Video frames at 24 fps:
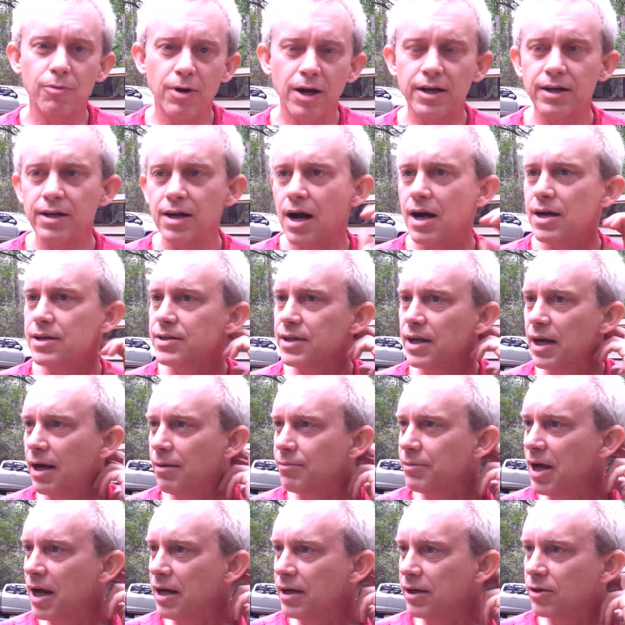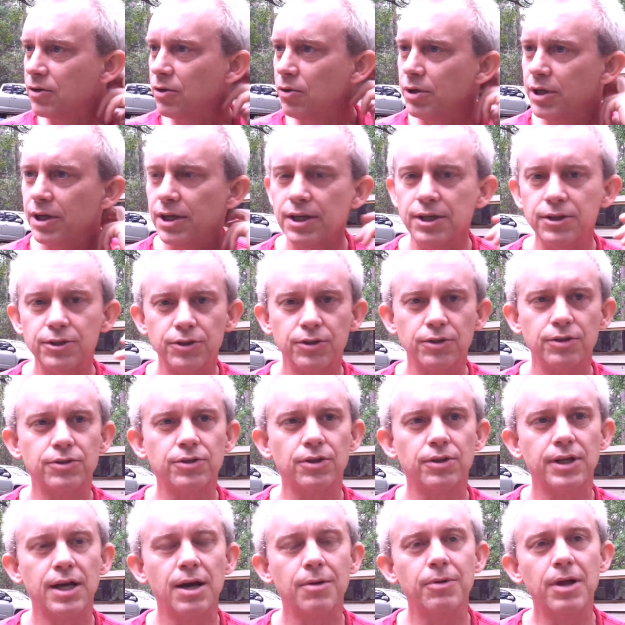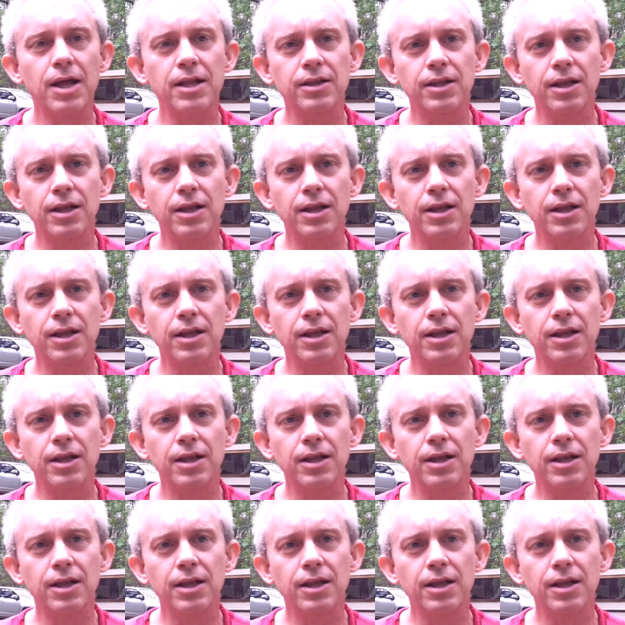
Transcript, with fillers: recognize that I'm not including insurance on that,